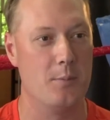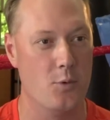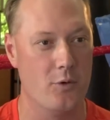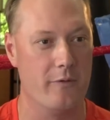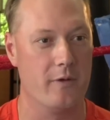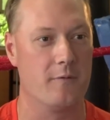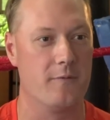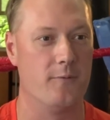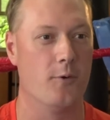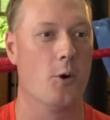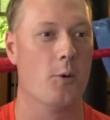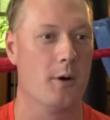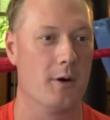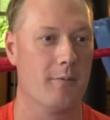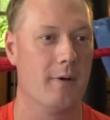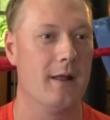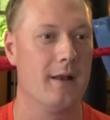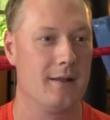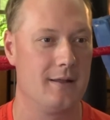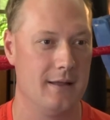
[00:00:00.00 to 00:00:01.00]
moving forward,
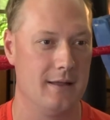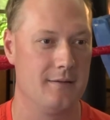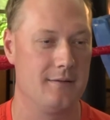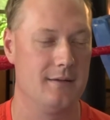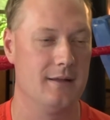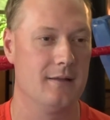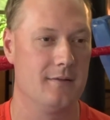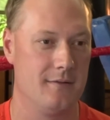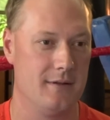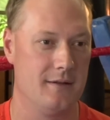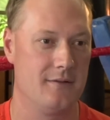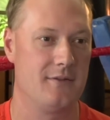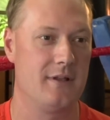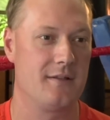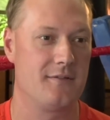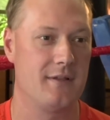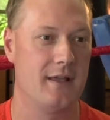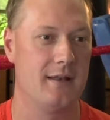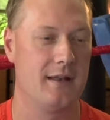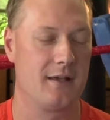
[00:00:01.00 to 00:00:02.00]
right? It, it, it
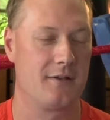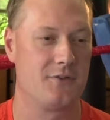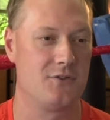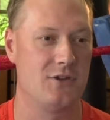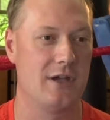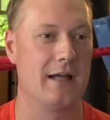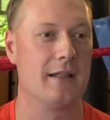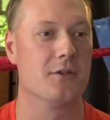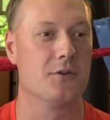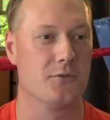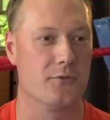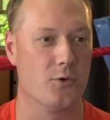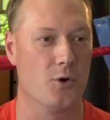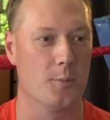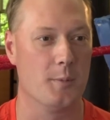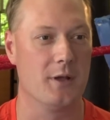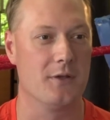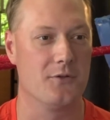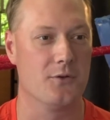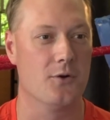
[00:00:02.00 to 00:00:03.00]
sets that next challenge for
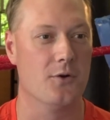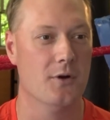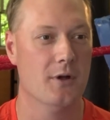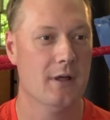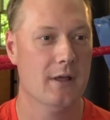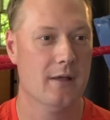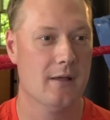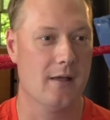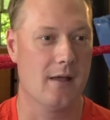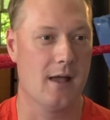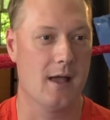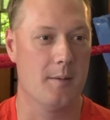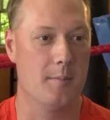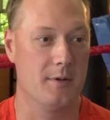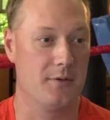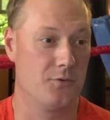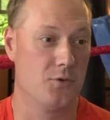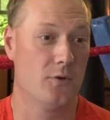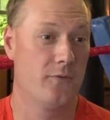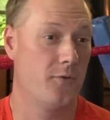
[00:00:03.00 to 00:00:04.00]
me. So um,
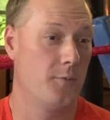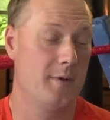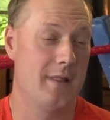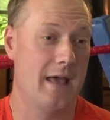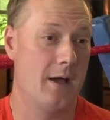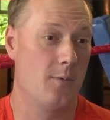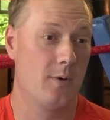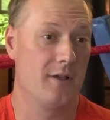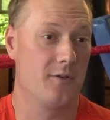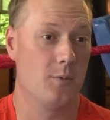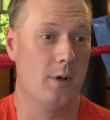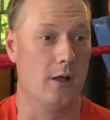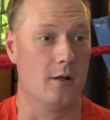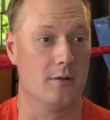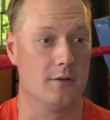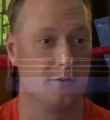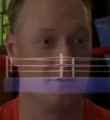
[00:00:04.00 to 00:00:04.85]
it's good for me that way as well.